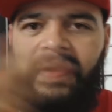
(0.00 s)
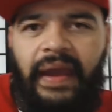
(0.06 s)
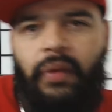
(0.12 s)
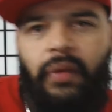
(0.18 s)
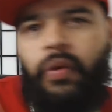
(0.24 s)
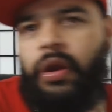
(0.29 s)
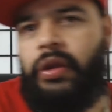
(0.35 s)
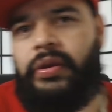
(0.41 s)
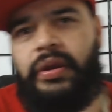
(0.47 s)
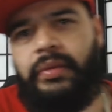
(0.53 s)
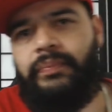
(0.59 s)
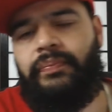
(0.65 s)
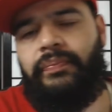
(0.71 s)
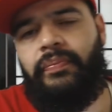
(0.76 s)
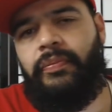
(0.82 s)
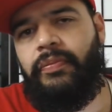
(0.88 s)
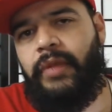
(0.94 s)
They work.
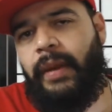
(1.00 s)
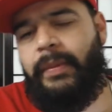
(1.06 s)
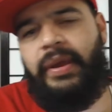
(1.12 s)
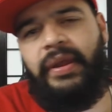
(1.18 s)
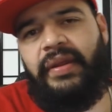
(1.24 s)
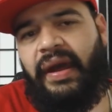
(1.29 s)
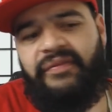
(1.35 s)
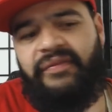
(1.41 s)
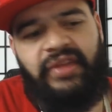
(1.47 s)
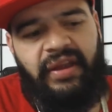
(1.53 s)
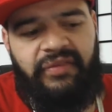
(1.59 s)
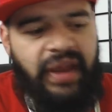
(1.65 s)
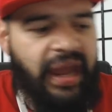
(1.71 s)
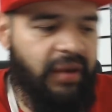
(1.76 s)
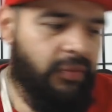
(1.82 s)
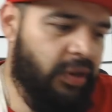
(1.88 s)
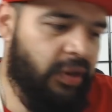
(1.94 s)
I mean, I've
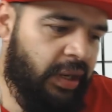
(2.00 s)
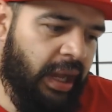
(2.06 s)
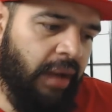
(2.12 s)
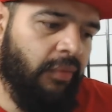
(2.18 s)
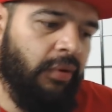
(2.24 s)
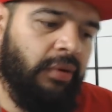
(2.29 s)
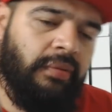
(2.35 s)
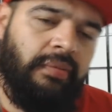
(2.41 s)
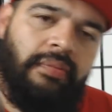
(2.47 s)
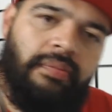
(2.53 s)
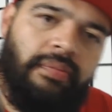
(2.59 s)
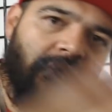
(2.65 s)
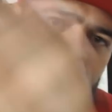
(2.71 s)
never had one not work.